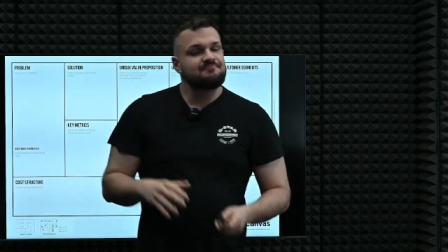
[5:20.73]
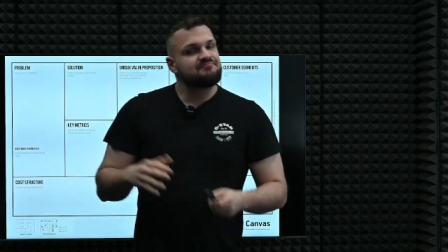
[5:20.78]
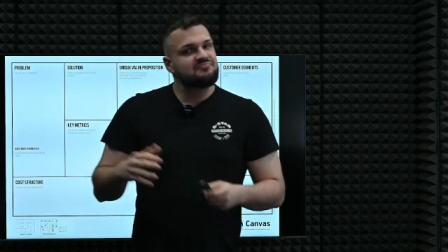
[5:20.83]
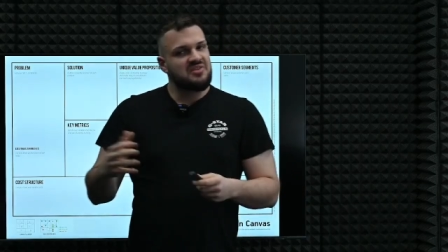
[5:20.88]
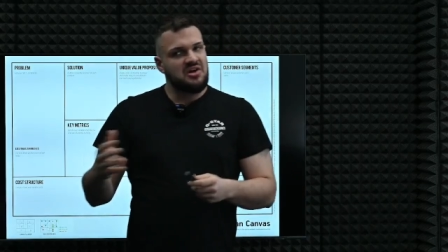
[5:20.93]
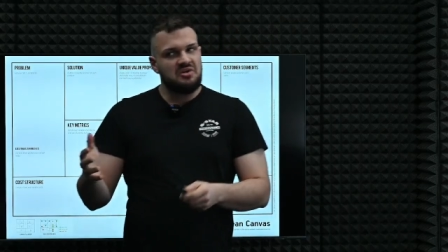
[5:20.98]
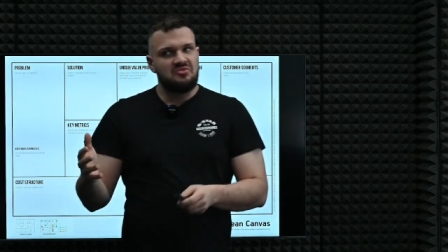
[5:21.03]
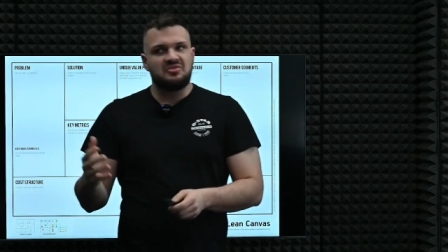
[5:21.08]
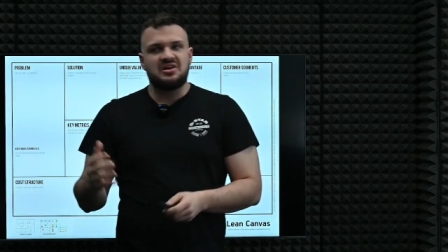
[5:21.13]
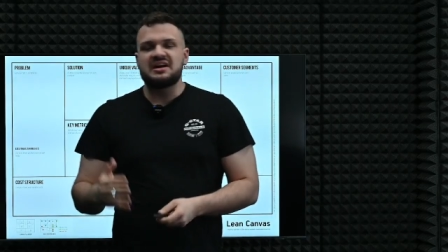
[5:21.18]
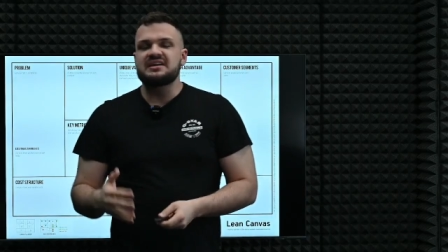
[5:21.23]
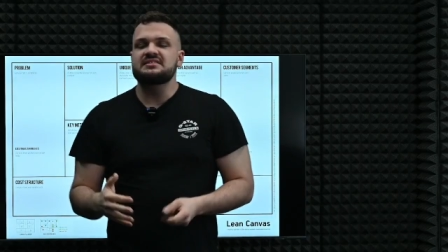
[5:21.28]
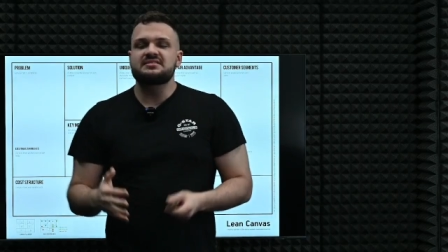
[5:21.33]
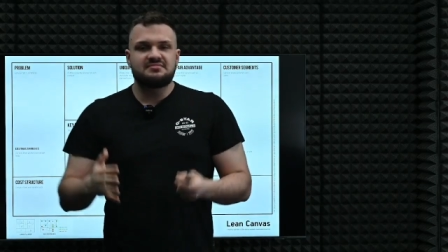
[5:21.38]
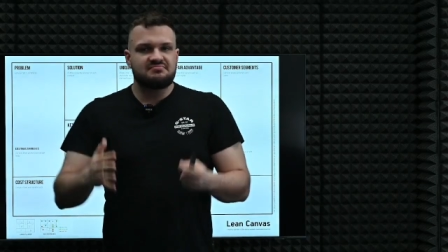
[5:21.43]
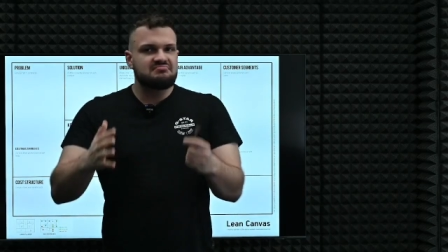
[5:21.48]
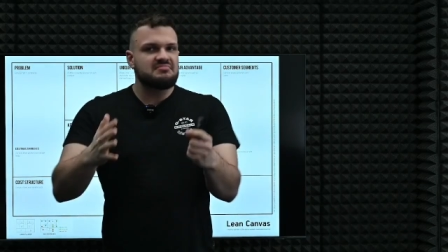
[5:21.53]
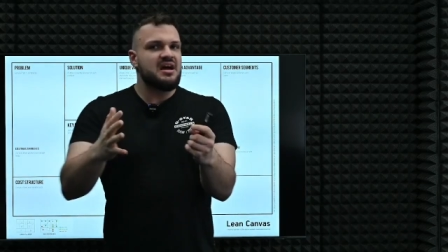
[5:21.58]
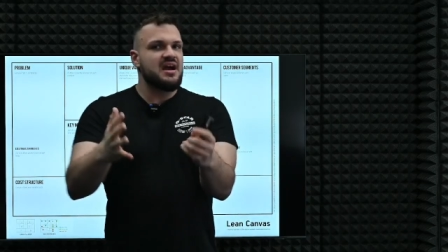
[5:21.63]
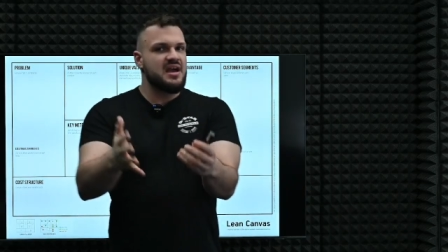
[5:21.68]
all right,
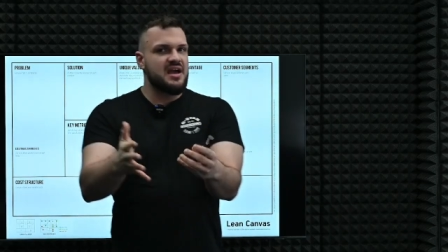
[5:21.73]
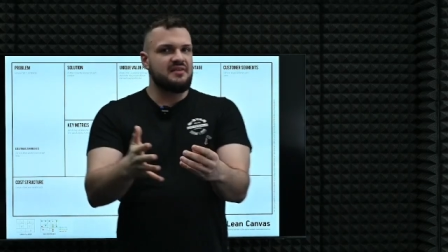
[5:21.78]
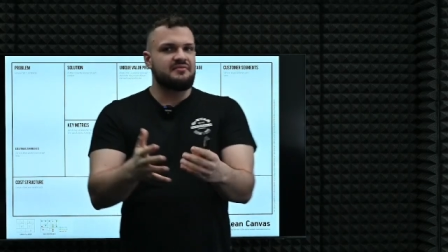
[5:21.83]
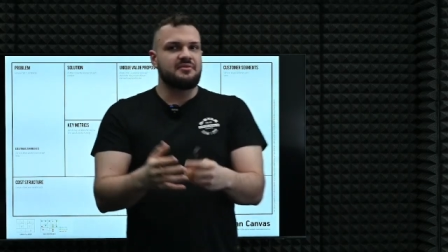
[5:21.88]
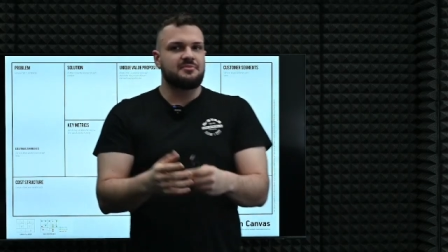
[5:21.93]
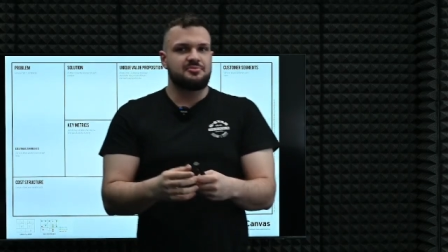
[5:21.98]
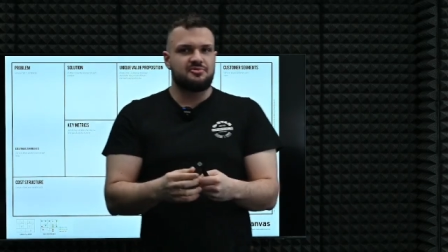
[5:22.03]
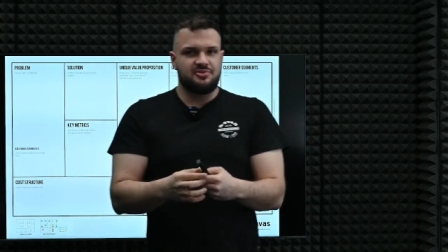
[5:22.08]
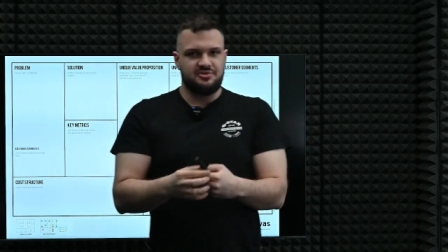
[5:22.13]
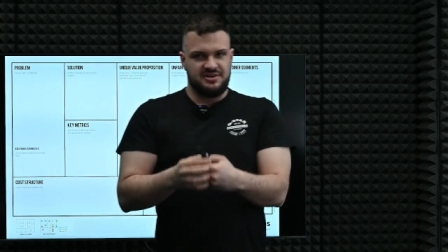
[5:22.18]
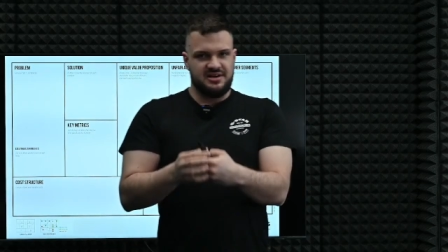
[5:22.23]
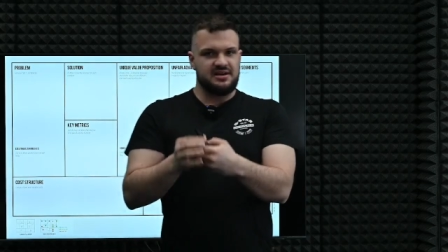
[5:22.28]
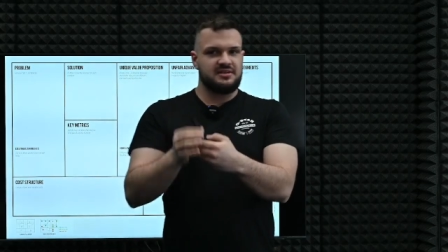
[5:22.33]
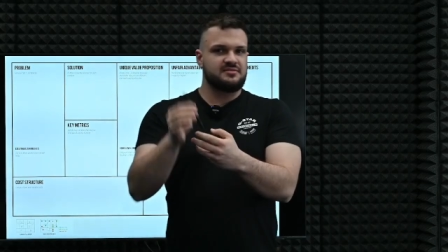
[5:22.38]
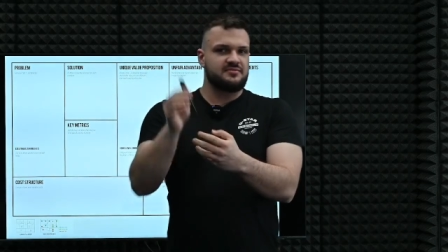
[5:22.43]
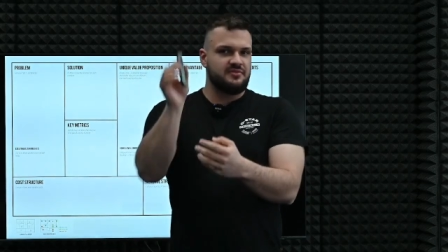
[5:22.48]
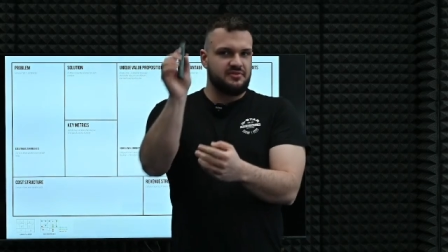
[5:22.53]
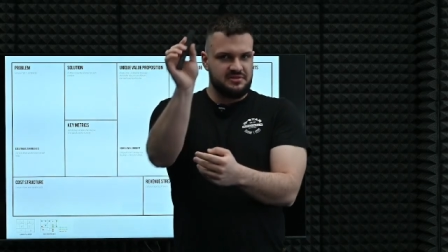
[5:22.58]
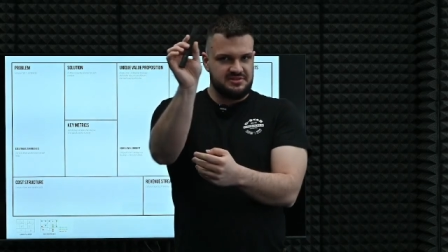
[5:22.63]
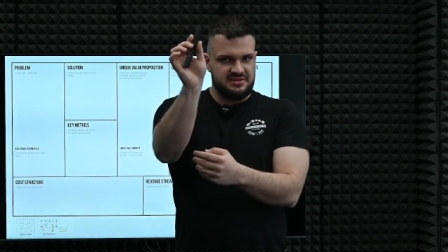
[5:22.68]
I have a product,
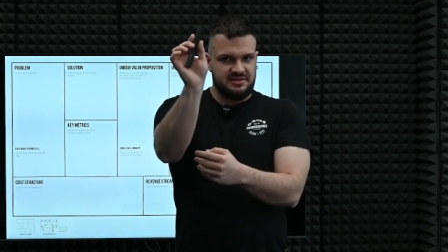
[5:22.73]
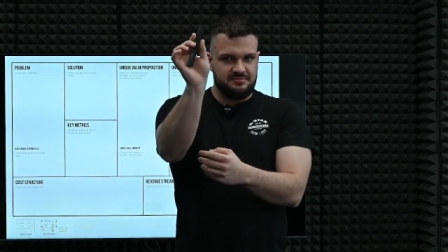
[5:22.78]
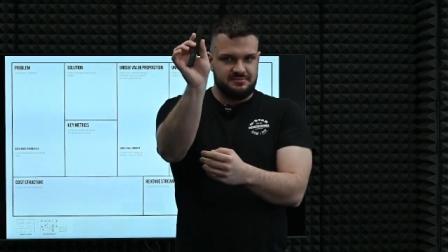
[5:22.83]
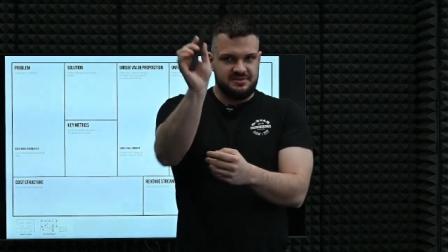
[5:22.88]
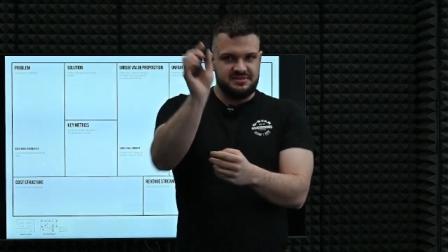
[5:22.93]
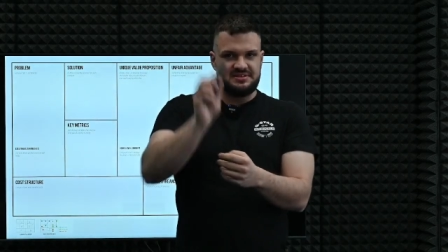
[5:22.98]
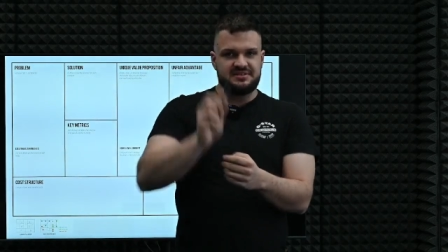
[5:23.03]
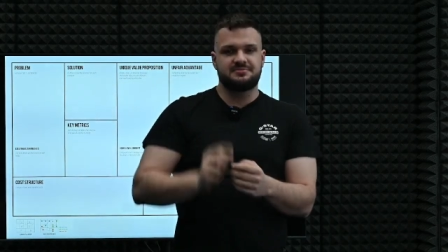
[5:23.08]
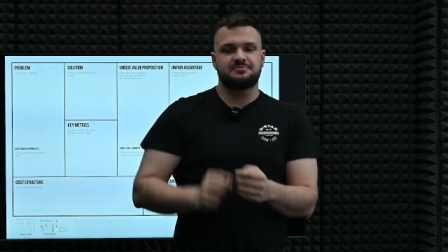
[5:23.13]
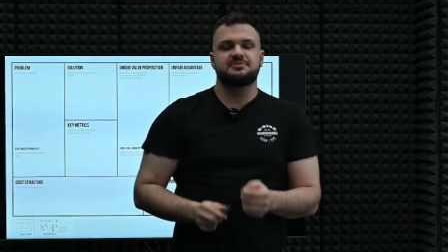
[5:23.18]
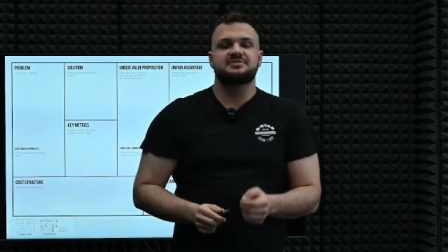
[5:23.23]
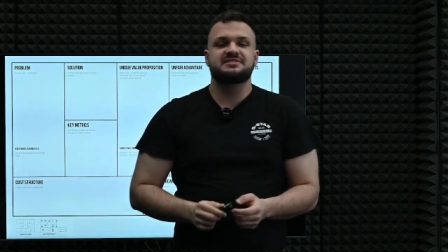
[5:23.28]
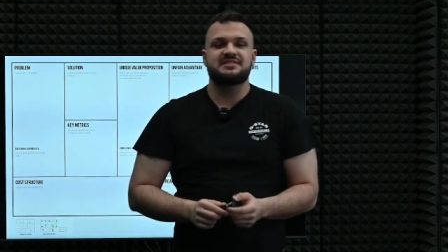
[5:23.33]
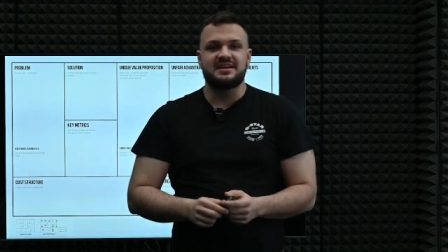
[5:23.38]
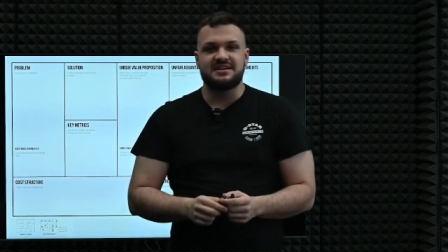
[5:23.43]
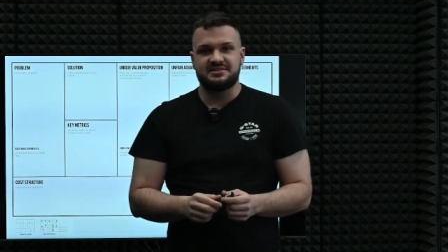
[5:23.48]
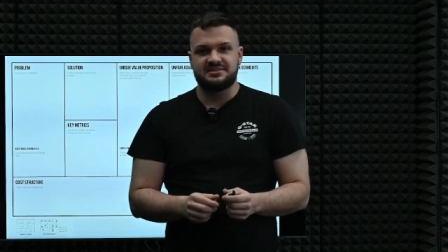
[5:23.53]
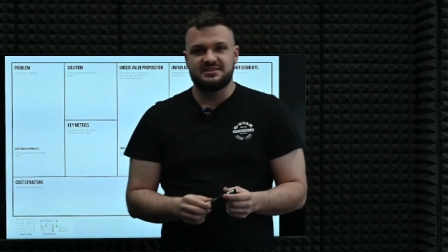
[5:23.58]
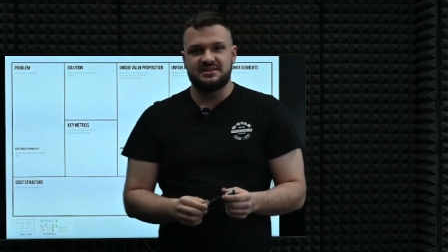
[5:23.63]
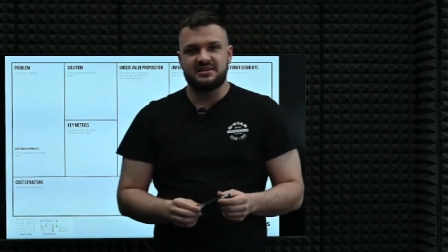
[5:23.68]
for example, this
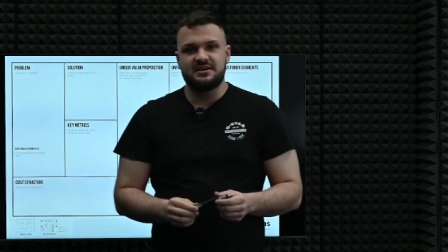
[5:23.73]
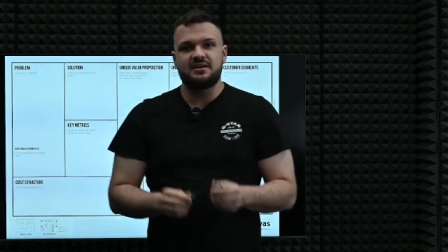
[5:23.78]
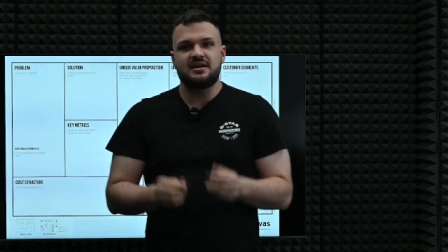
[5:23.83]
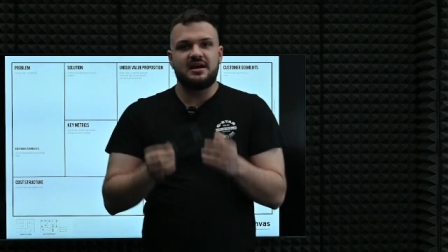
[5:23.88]
presenter,